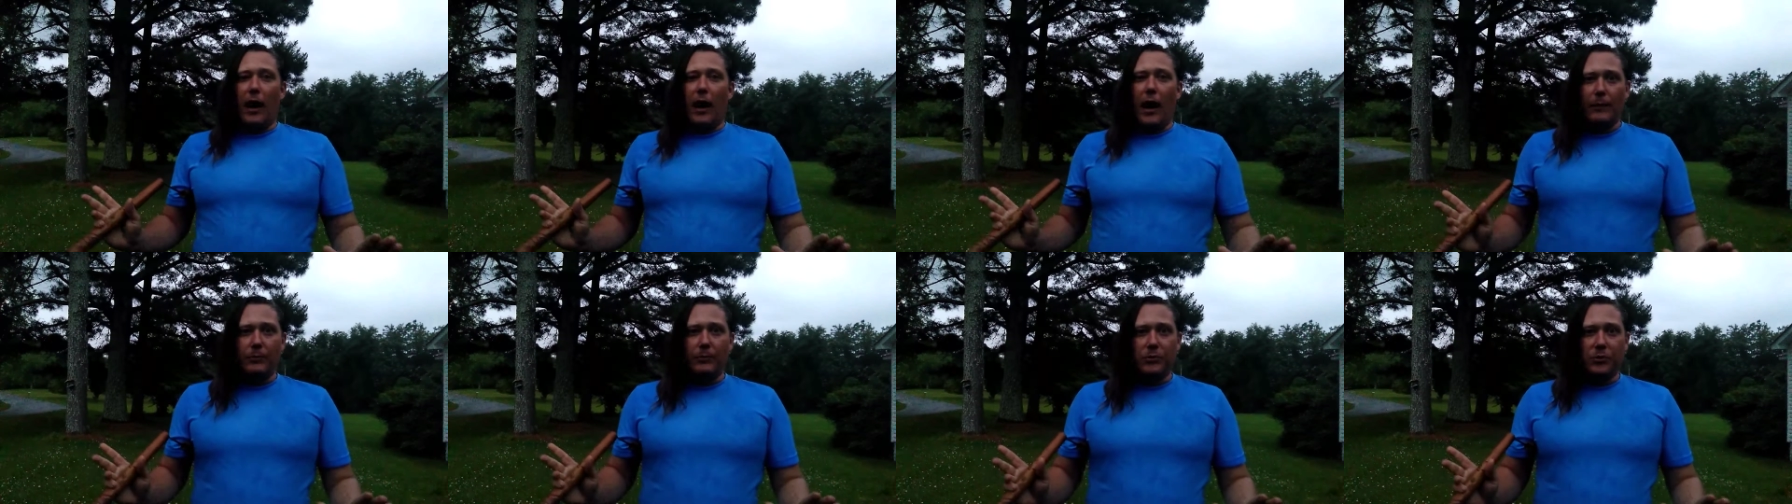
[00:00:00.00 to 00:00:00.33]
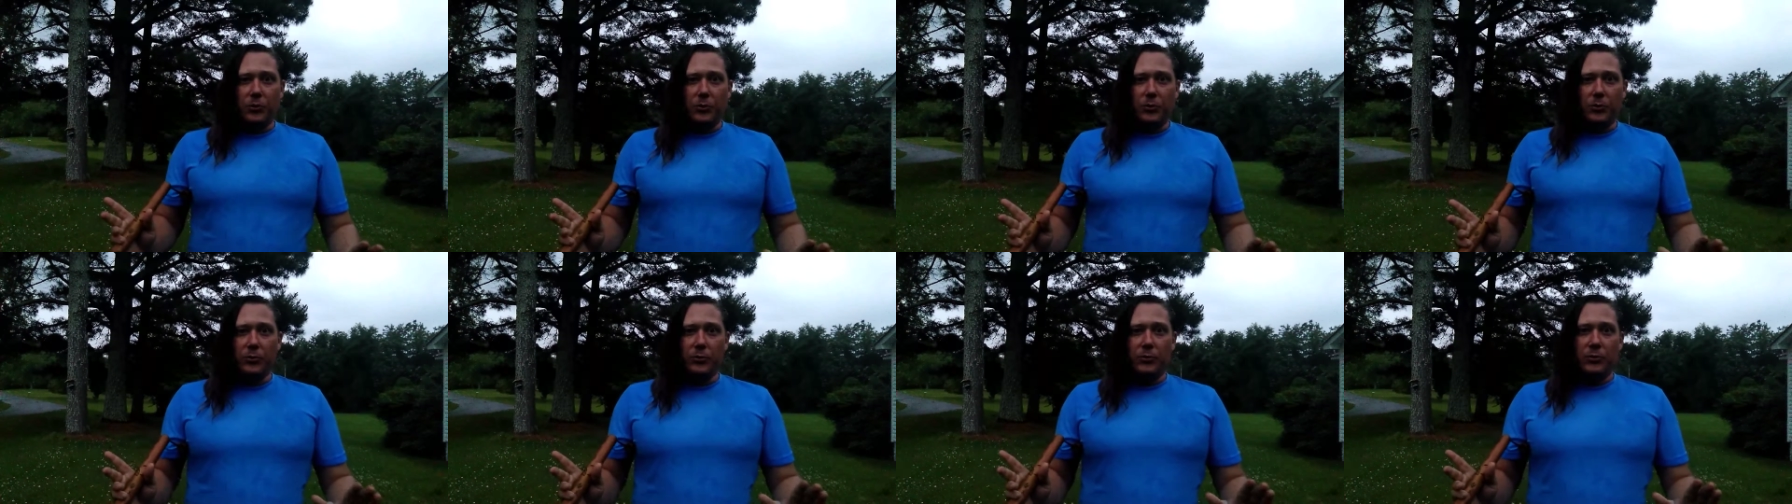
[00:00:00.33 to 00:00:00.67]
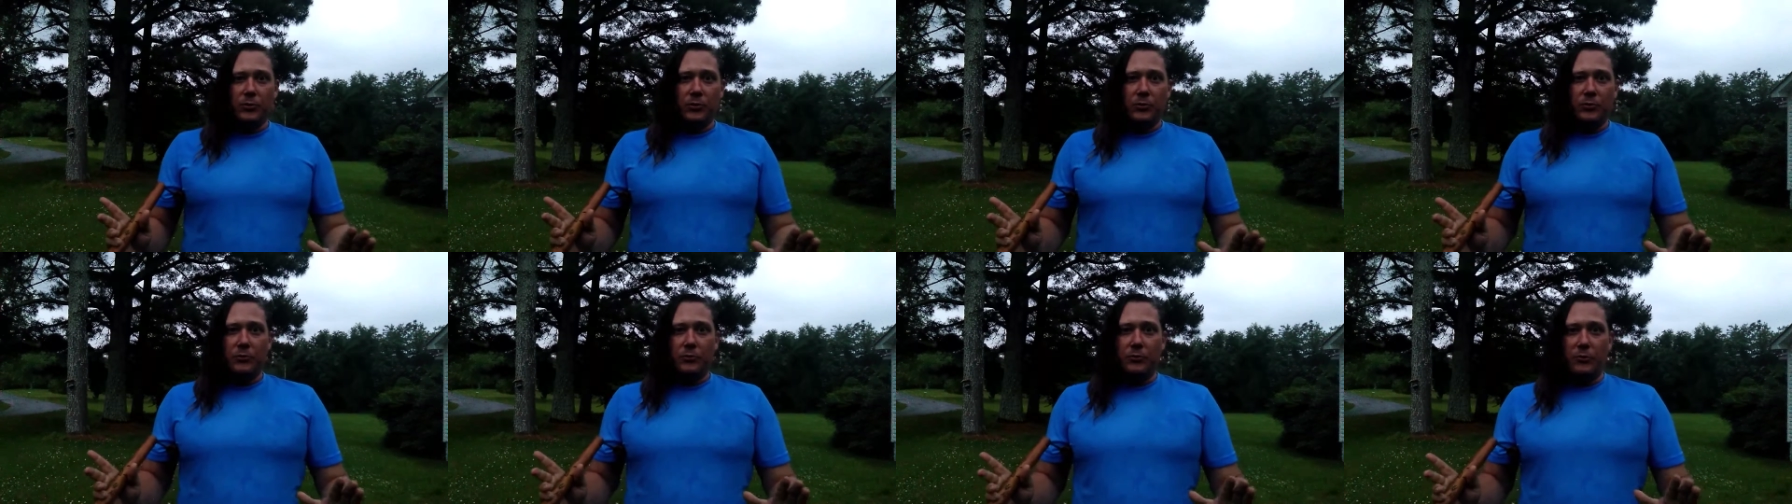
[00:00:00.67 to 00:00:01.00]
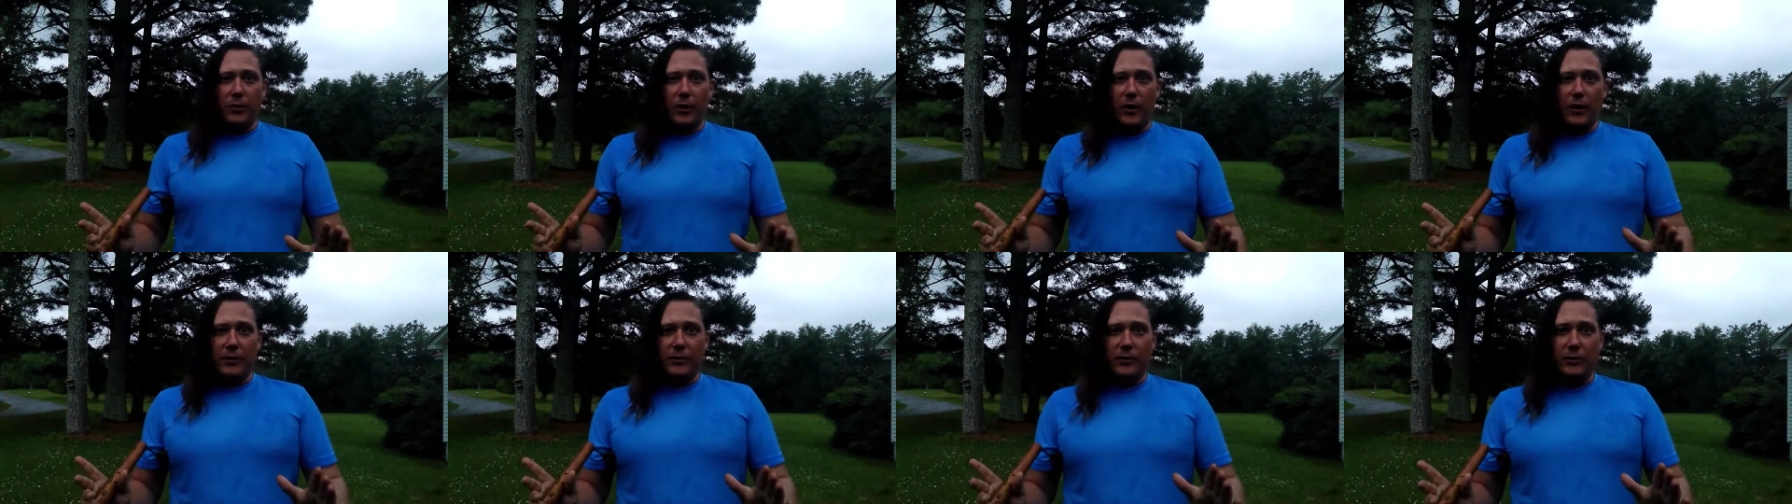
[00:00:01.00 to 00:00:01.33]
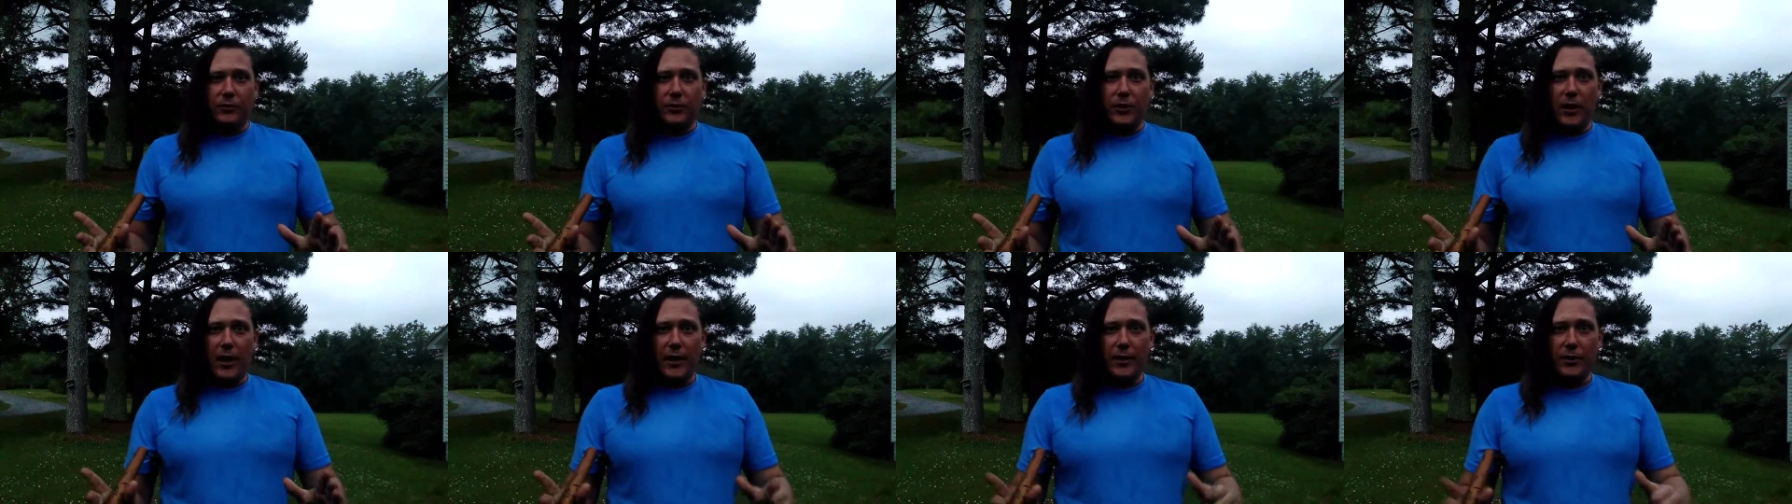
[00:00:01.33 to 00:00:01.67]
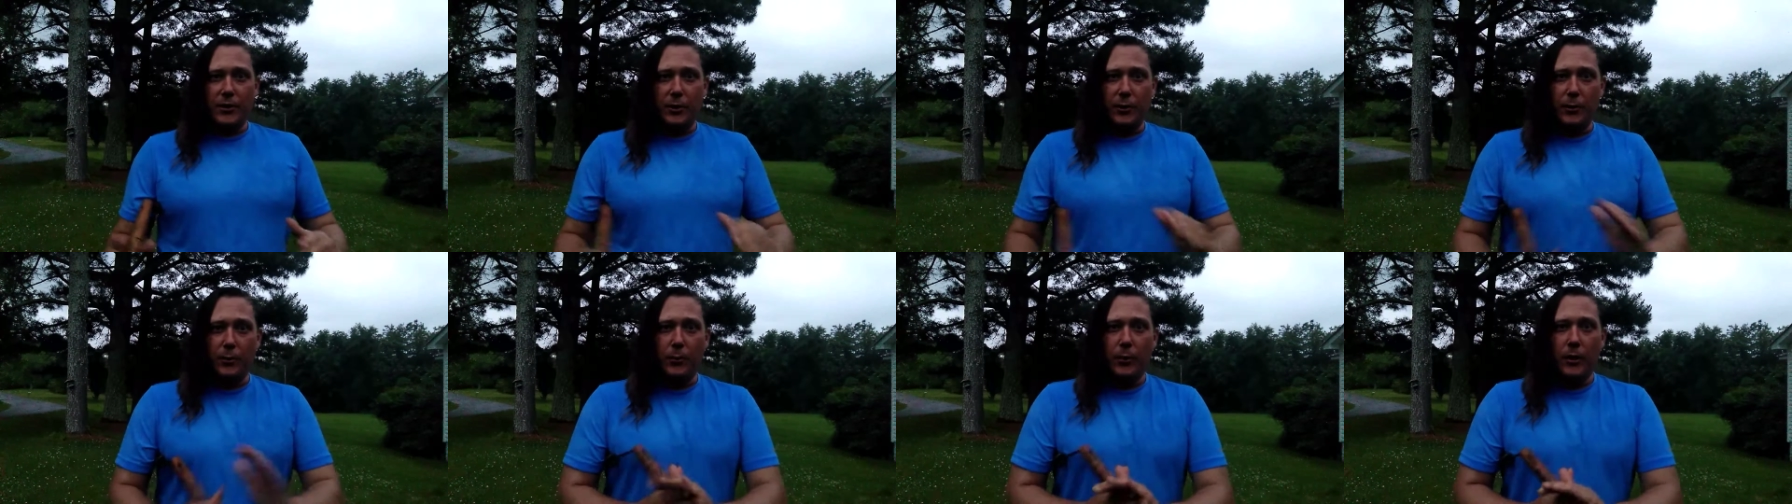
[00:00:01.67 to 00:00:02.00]
obstacles for us to try
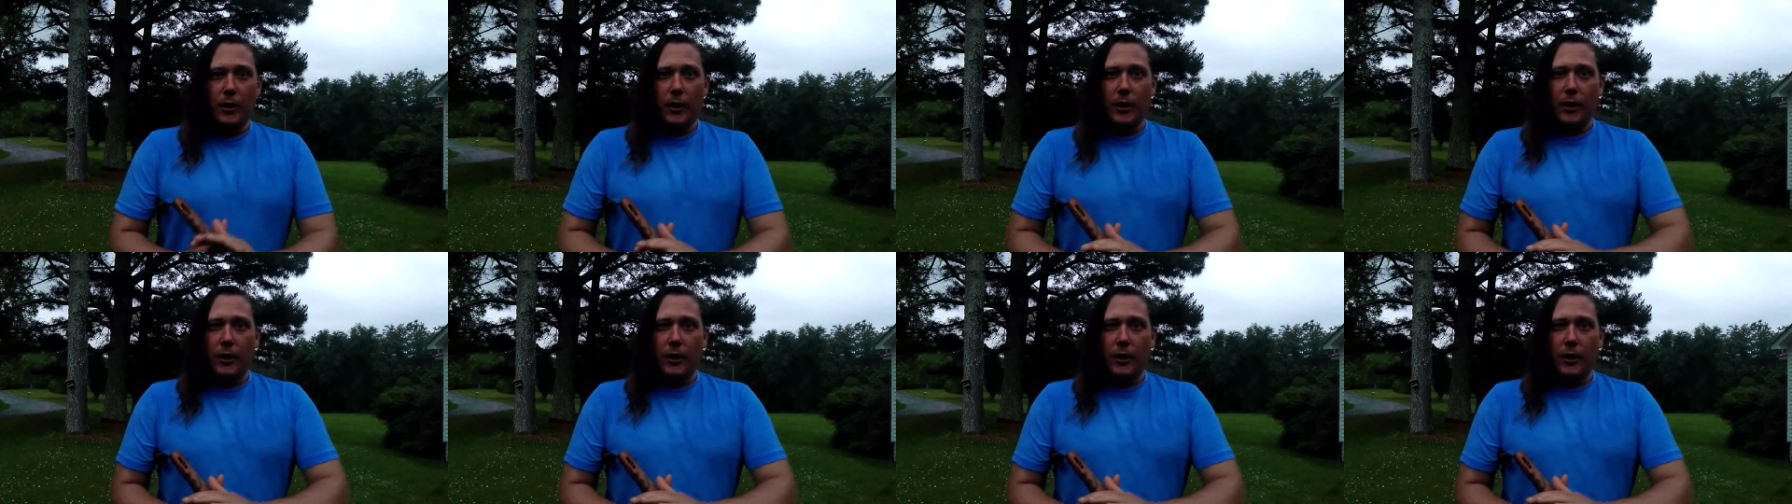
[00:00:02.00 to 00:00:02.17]
to